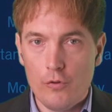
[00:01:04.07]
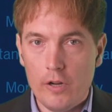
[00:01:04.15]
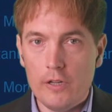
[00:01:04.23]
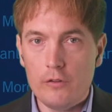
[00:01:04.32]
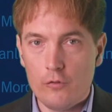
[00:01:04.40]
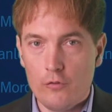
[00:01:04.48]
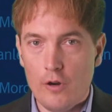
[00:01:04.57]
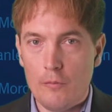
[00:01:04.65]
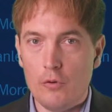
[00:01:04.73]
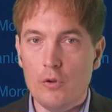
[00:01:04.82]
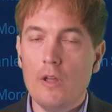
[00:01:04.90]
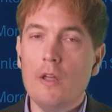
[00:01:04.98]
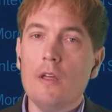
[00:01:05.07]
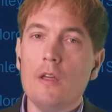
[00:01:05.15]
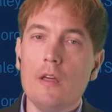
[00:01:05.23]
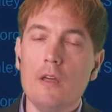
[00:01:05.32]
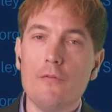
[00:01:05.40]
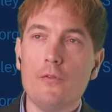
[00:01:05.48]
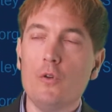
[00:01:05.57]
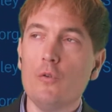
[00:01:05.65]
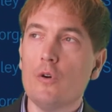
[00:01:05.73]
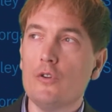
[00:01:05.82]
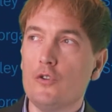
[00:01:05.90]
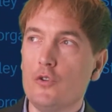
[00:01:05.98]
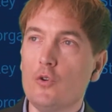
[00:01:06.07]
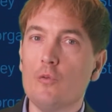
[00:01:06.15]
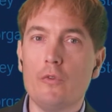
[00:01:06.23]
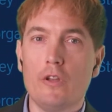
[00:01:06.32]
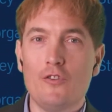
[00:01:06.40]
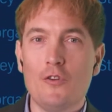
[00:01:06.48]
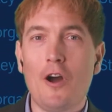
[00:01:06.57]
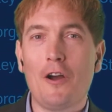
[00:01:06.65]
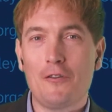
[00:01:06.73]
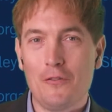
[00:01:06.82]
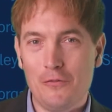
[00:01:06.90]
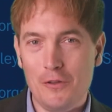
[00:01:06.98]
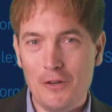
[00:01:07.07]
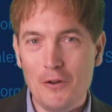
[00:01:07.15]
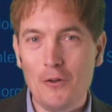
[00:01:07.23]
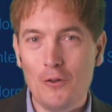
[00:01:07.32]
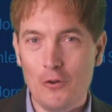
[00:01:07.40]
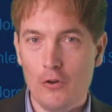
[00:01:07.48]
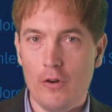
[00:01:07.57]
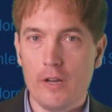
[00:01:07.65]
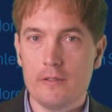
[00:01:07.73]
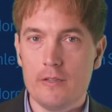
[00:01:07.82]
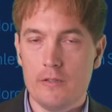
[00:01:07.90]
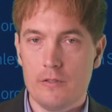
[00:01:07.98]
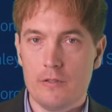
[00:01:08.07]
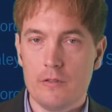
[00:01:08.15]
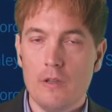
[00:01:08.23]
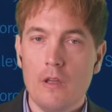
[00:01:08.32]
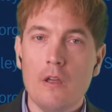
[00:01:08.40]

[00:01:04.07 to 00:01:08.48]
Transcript: run into trouble if you assume that geography no longer exists